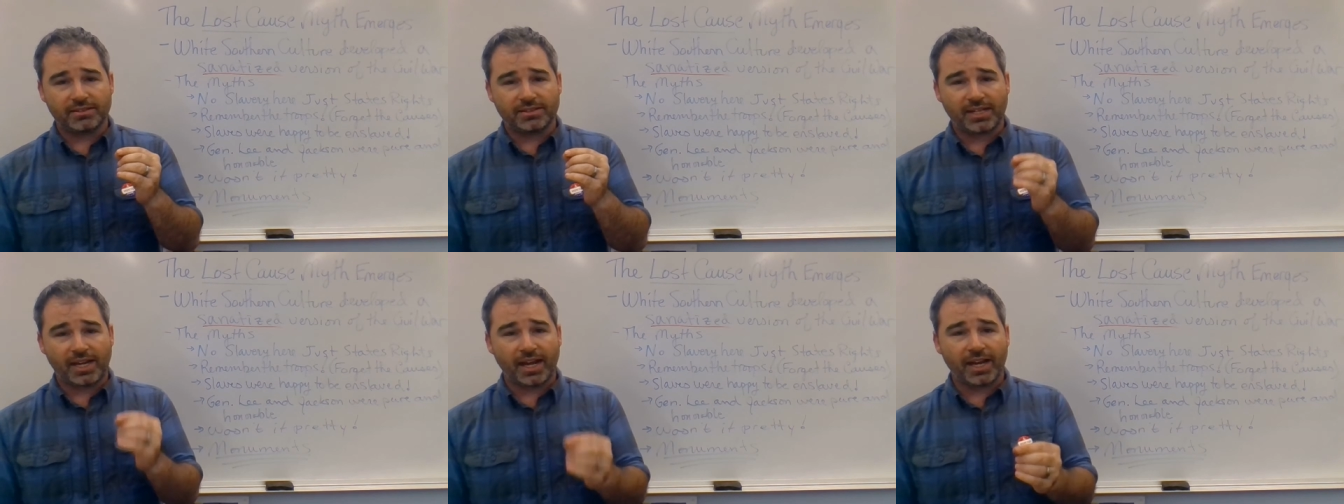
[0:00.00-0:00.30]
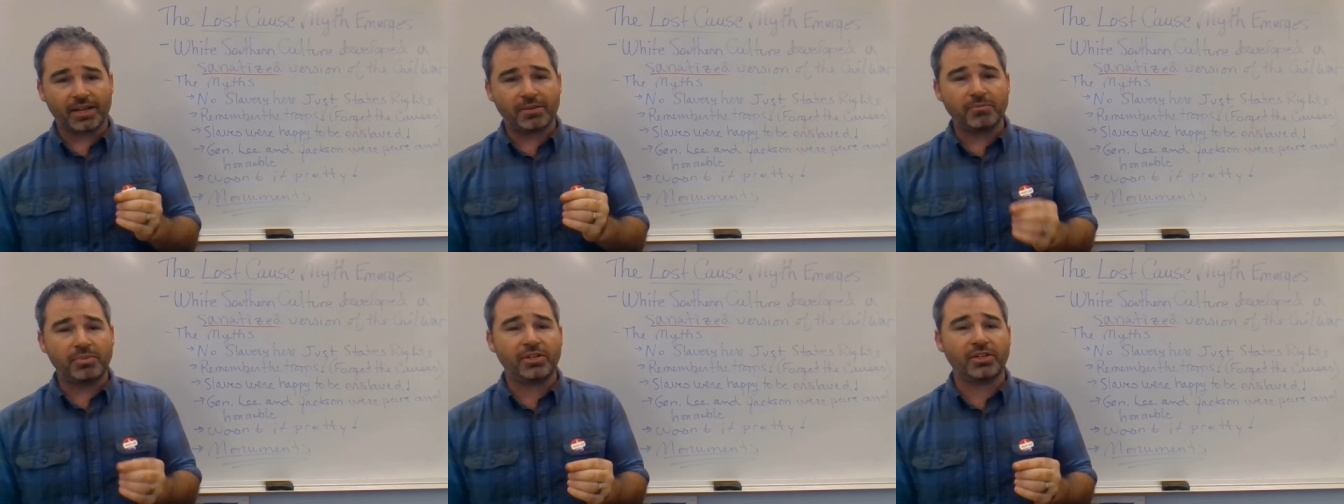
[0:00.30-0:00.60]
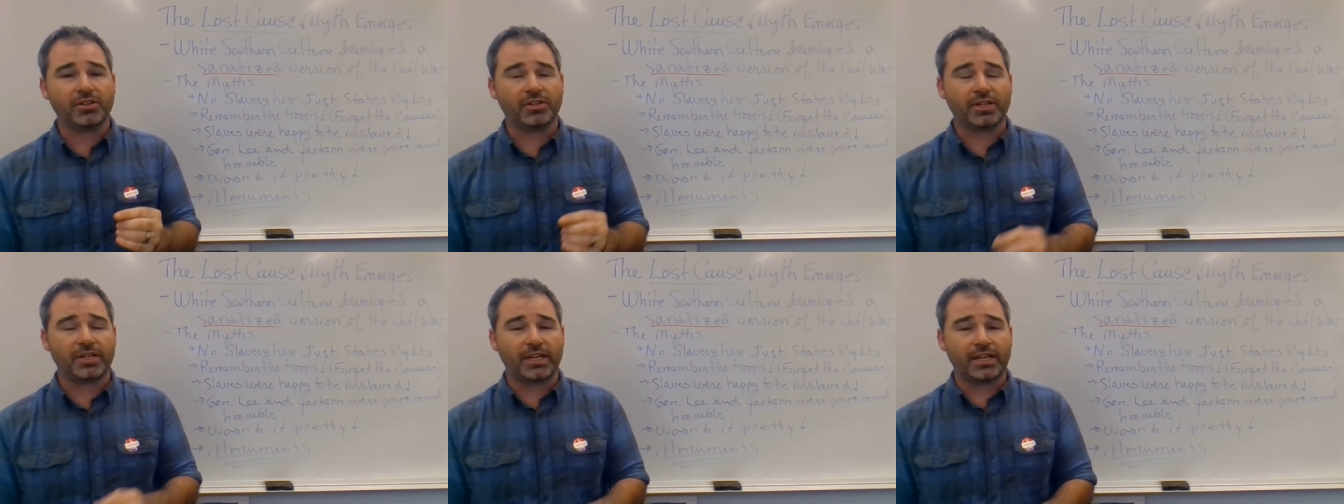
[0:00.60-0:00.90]
time
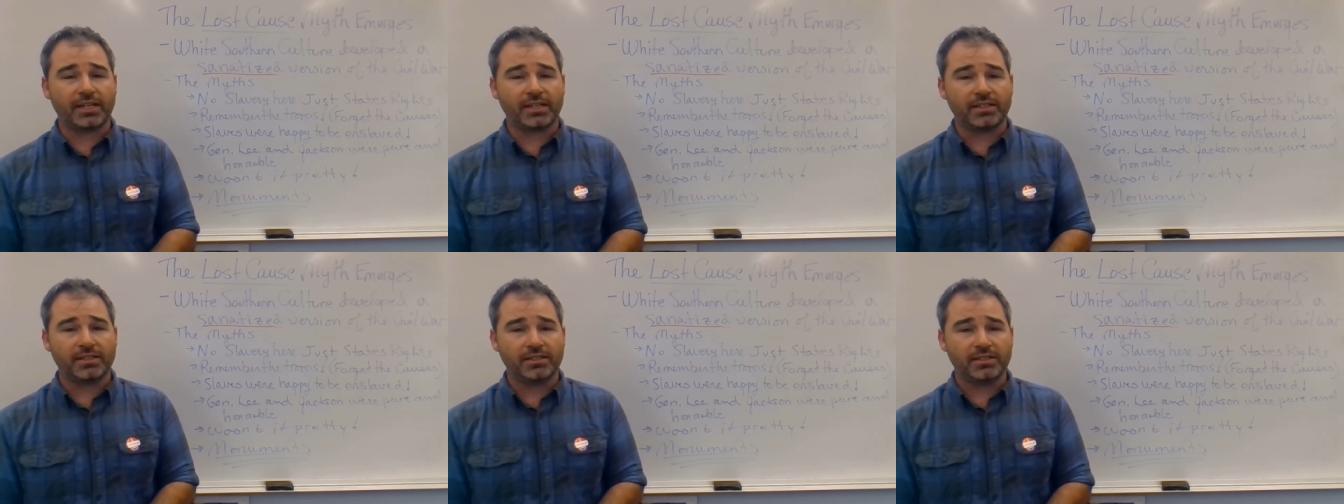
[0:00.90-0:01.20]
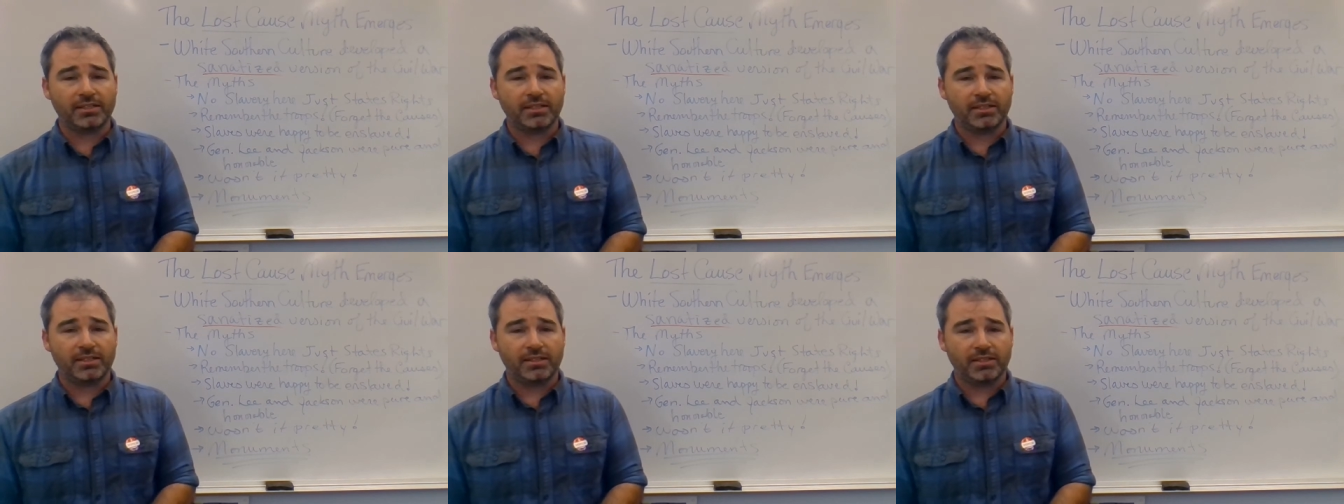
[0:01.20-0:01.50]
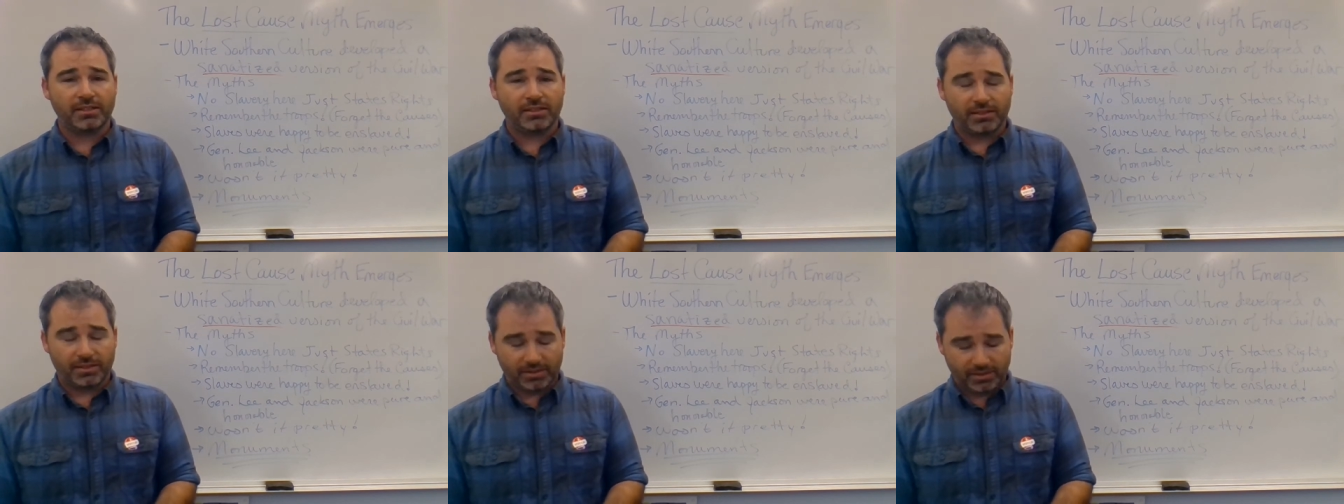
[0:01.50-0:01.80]
period
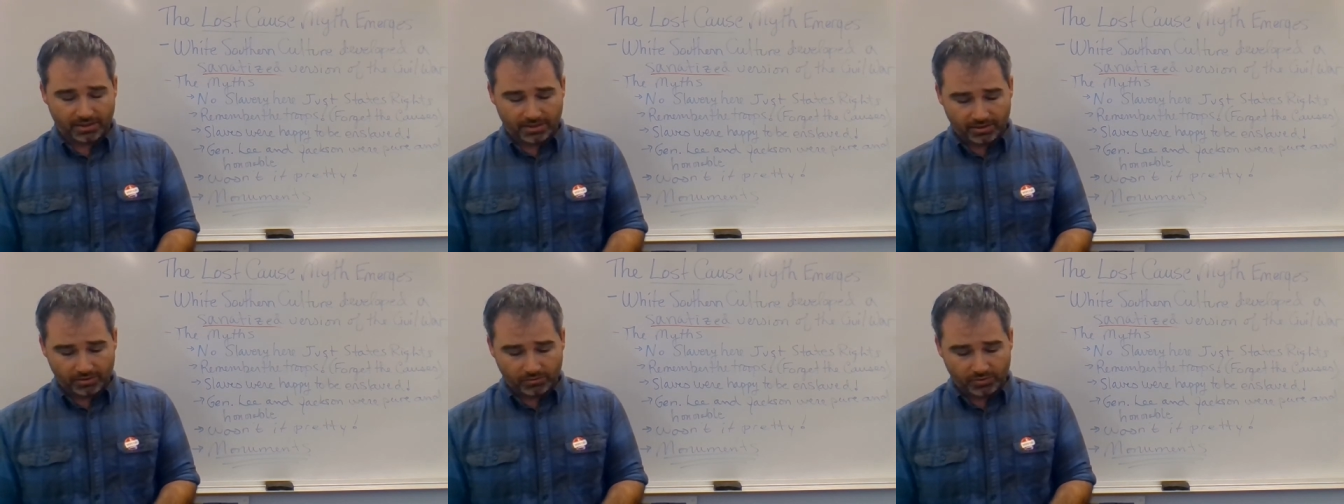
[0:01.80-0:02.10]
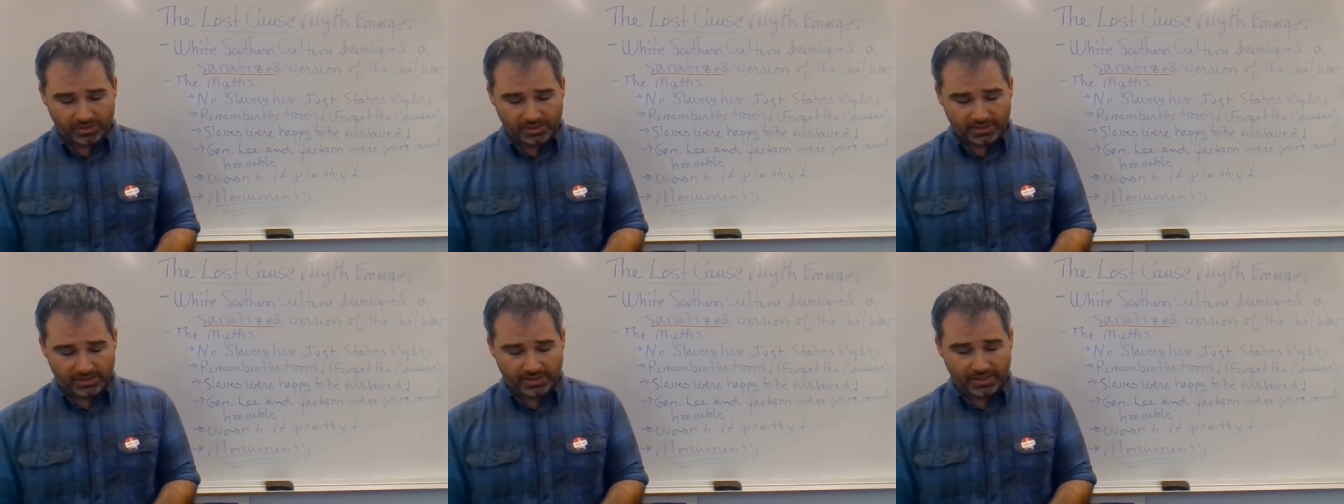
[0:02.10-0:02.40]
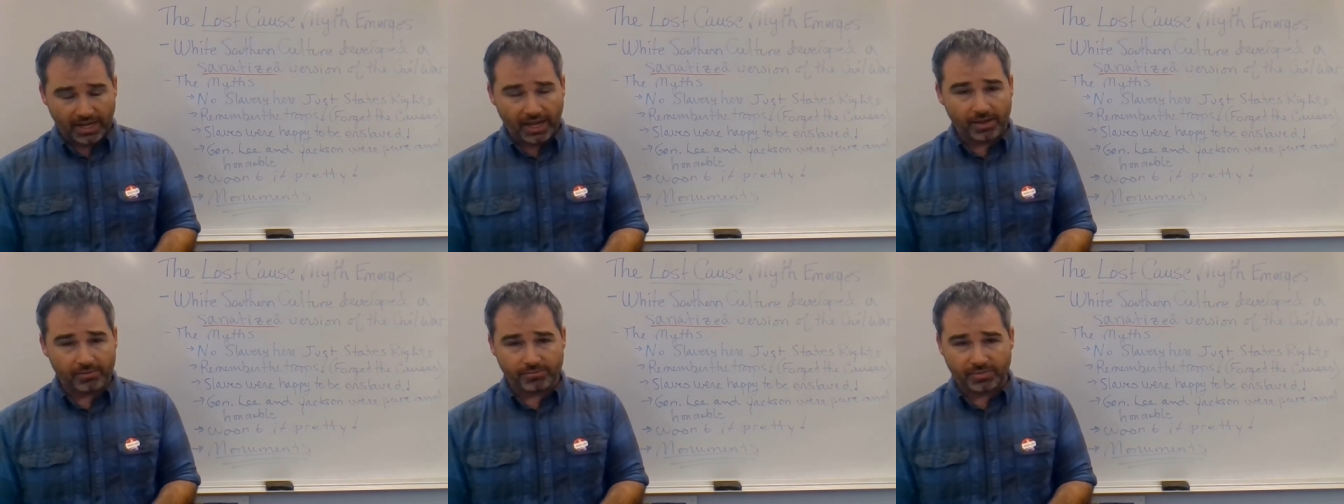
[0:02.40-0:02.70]
that was
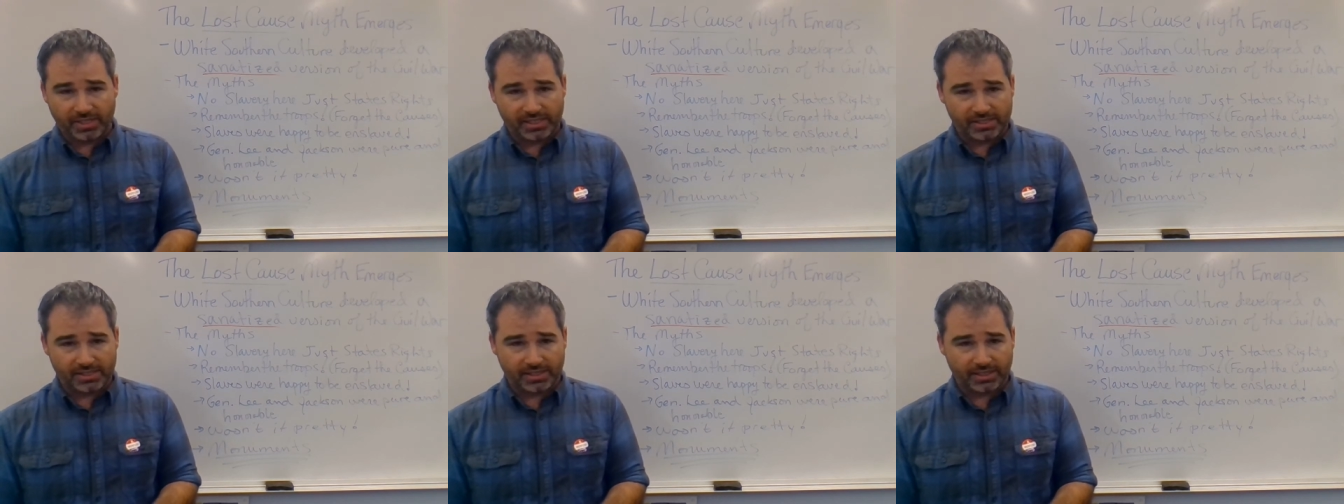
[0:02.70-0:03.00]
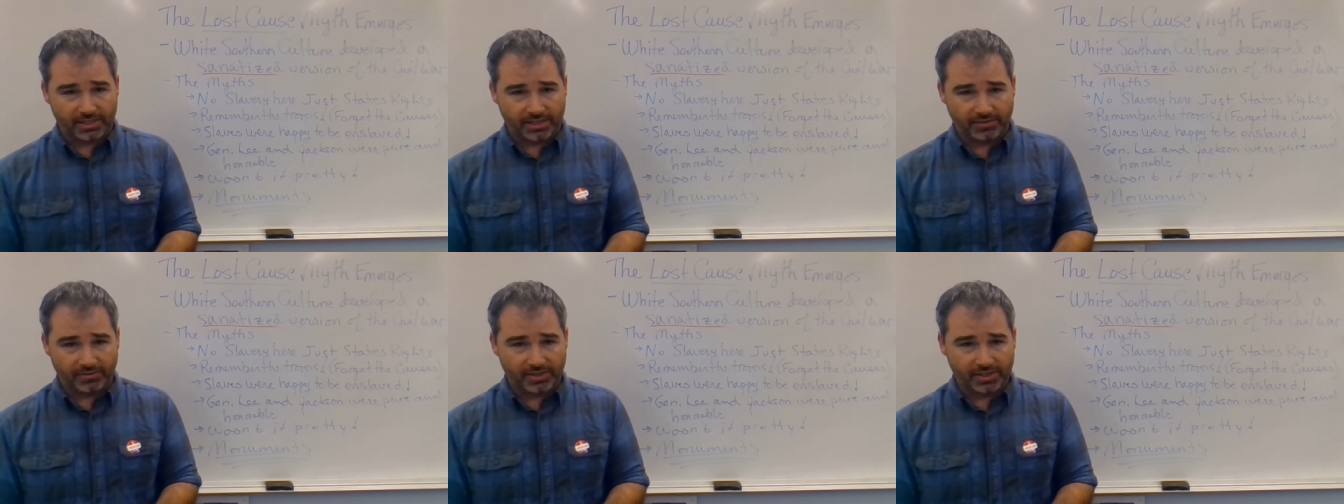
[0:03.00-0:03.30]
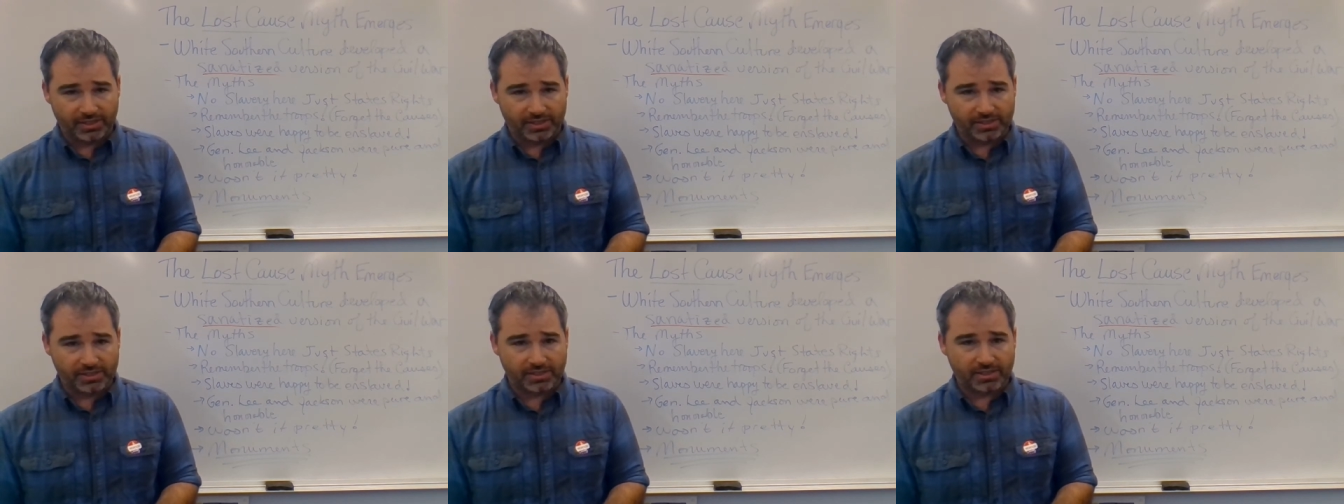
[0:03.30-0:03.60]
not based on
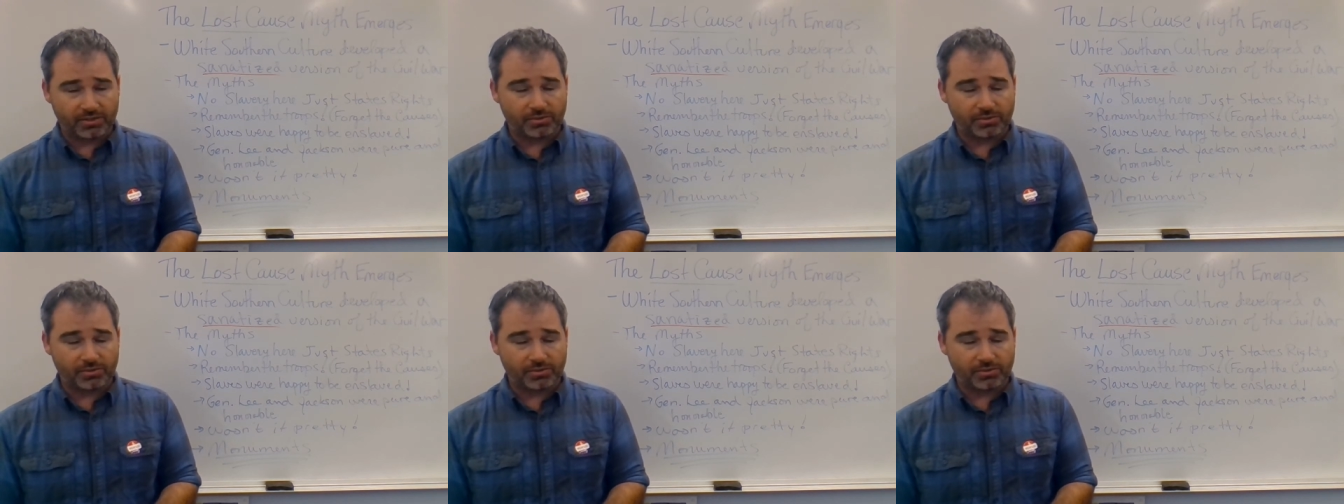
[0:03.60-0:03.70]
evidence,